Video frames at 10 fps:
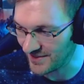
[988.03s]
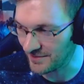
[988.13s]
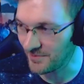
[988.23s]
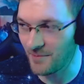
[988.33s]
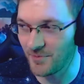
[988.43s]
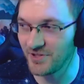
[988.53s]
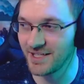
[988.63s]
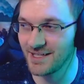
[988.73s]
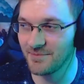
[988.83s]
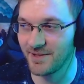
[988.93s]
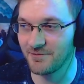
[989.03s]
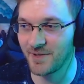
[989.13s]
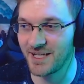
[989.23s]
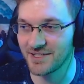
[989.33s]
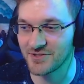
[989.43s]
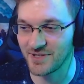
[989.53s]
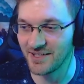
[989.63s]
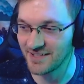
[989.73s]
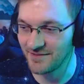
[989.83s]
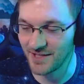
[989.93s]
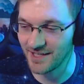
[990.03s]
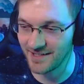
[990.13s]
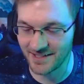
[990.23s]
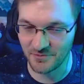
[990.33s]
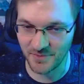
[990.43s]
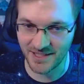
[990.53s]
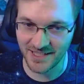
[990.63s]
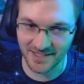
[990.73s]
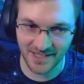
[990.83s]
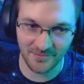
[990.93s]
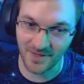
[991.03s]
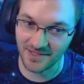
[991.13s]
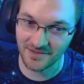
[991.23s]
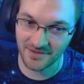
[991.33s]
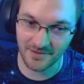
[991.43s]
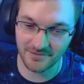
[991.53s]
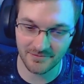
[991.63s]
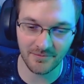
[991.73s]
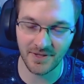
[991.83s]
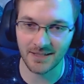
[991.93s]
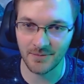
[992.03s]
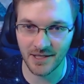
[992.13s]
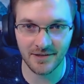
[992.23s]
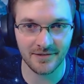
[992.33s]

I'm only hitting up the beginner trails. I haven't gotten the intermediate yet, but thinking about it.